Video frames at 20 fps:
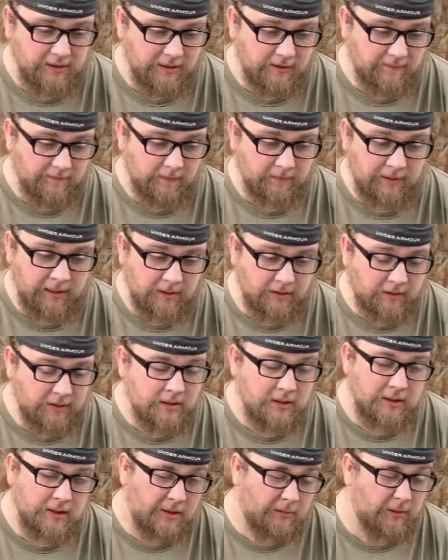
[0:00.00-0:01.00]
from now
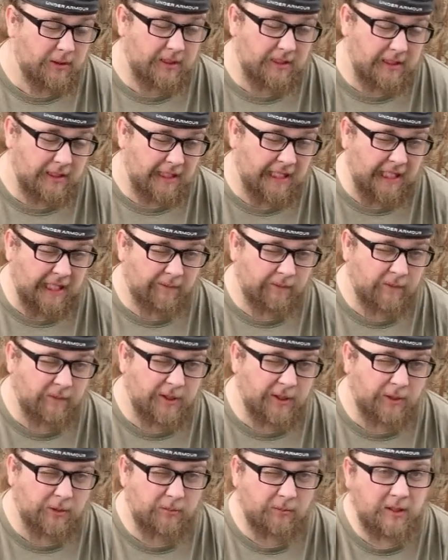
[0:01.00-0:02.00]
on, I'm going to end every
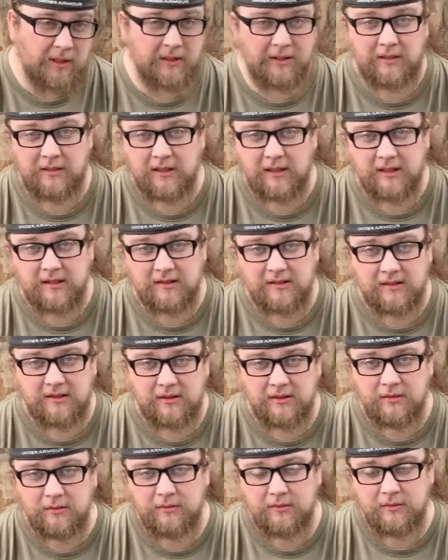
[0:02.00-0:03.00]
video reminding you guys
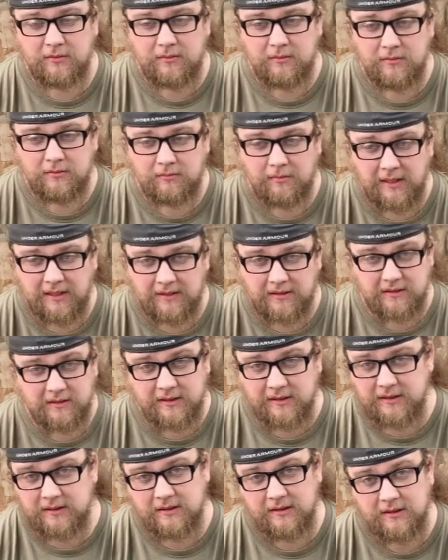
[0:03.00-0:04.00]
to
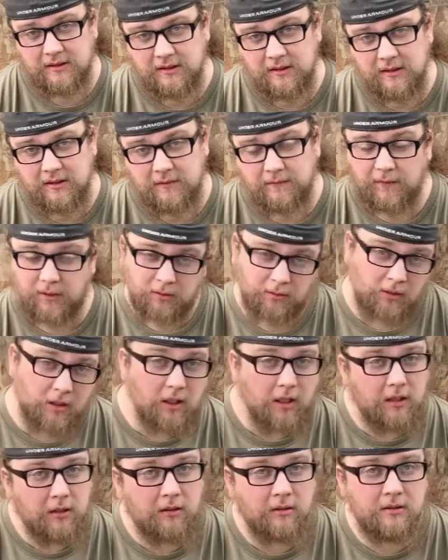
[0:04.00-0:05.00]
basically fuck
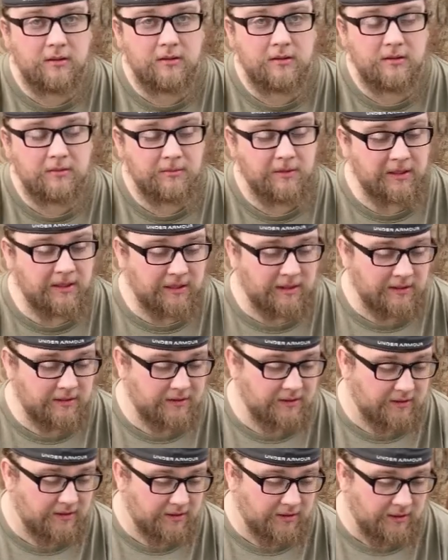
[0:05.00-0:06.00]
Rockauto,
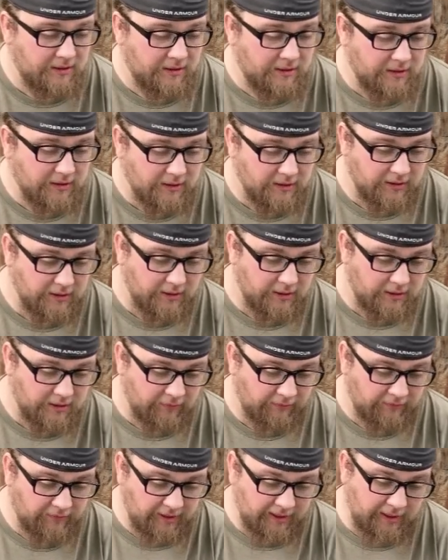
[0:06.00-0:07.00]
because
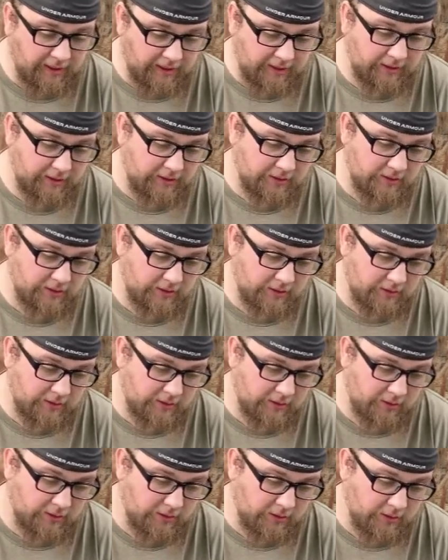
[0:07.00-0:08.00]
they
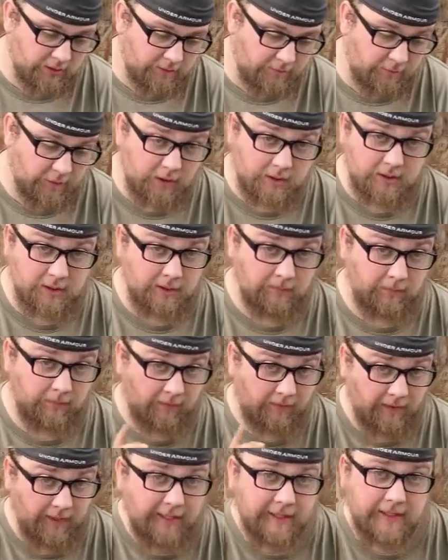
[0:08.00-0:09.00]
fucked up,
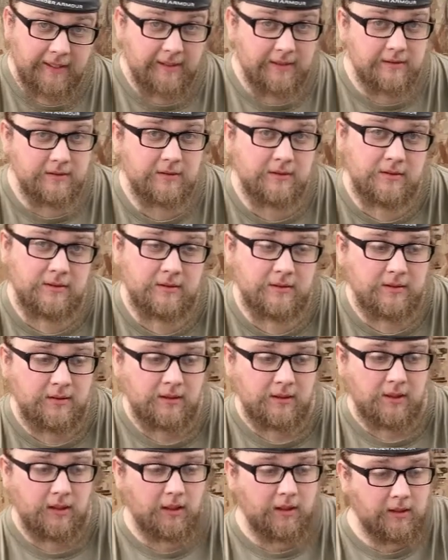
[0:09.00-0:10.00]
they did.
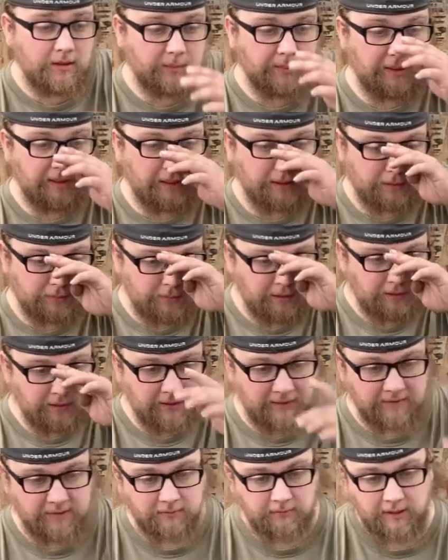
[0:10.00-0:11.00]
Because when you
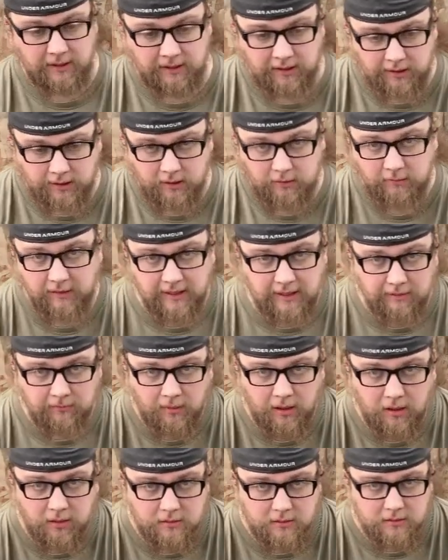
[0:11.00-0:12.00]
give somebody your make and
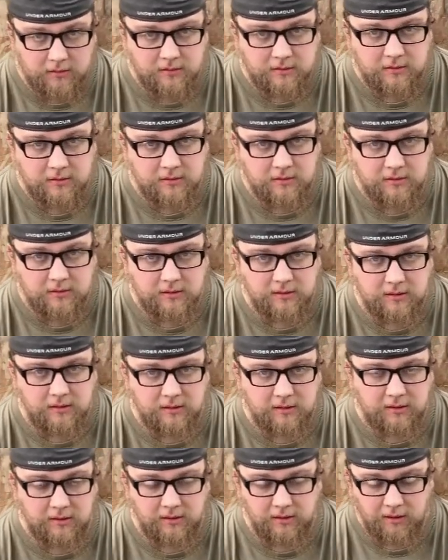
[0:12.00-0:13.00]
model
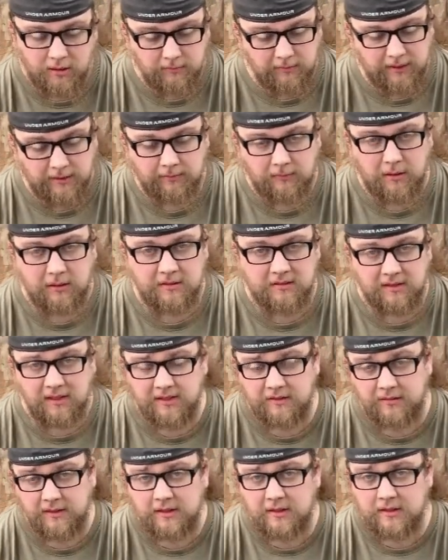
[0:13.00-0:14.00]
and size
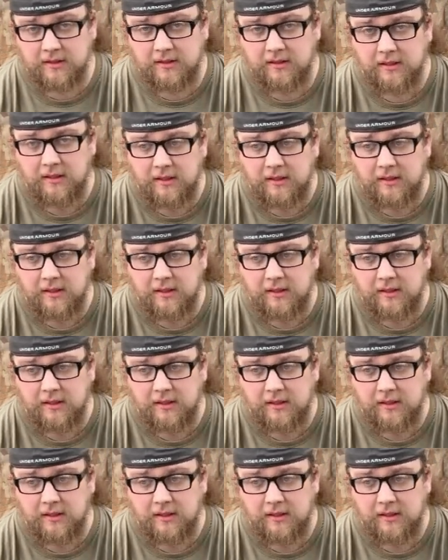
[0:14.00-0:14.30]
of engine,